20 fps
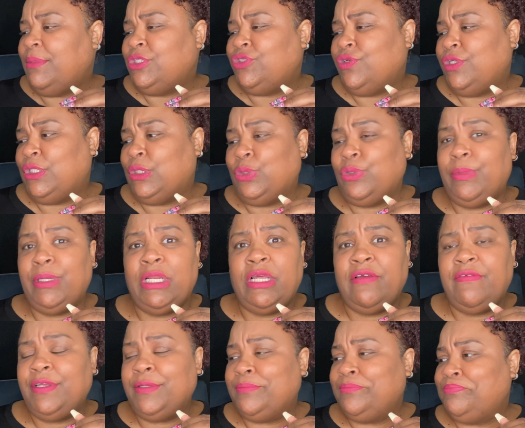drink a little bit of
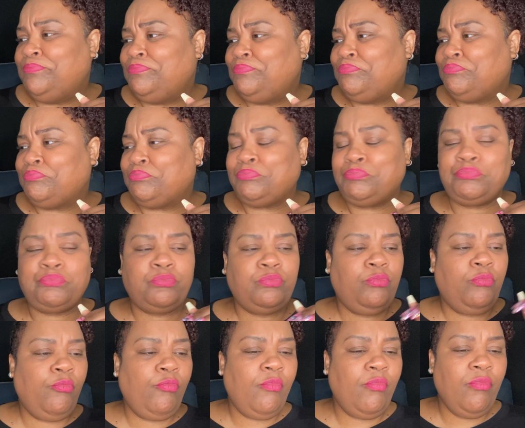it.
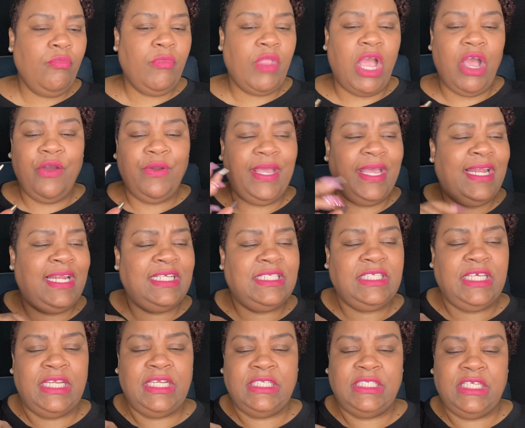Okay, let's
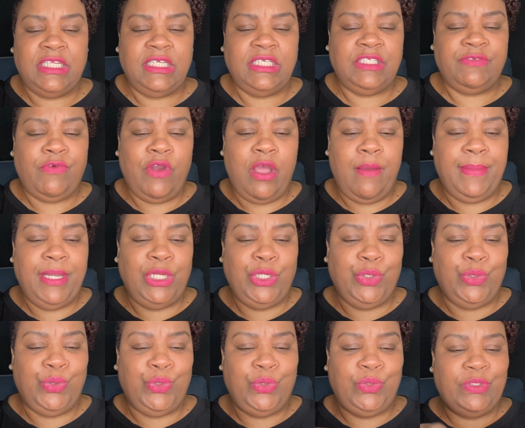get into these ramen
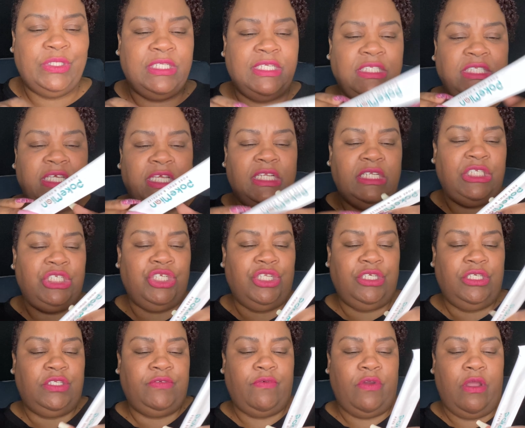noodles. Let's get into
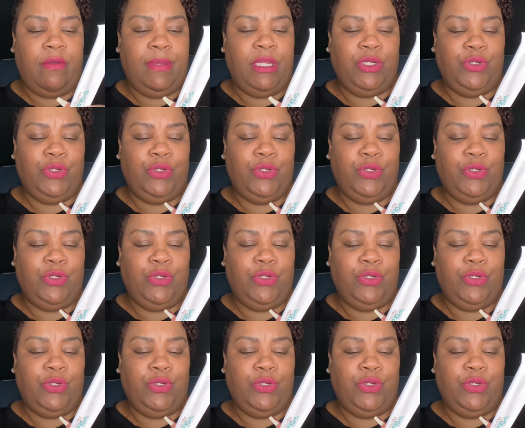these ramen